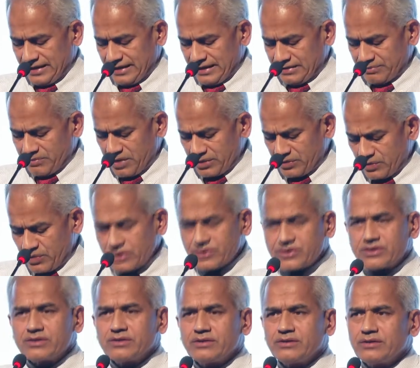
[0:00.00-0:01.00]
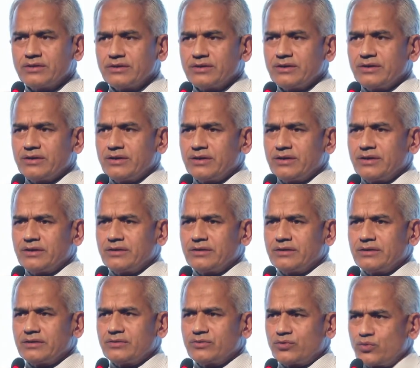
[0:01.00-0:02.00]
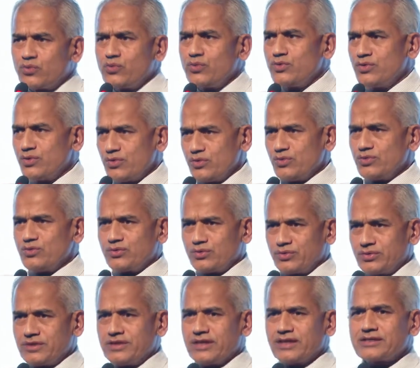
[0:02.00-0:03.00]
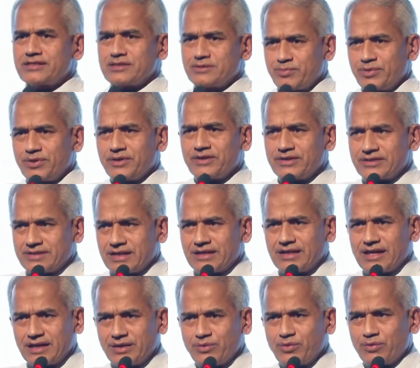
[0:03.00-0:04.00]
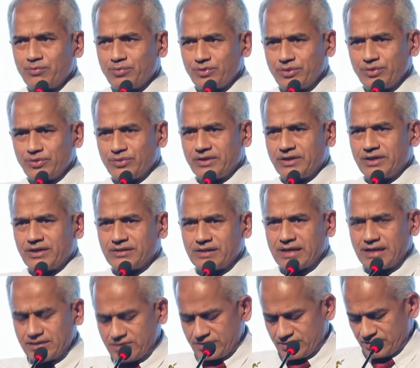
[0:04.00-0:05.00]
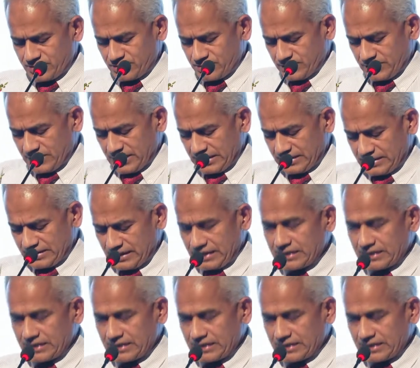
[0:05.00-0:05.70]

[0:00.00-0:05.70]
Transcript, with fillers: And my question through you to the next speakers, and I hope you would get answers to that.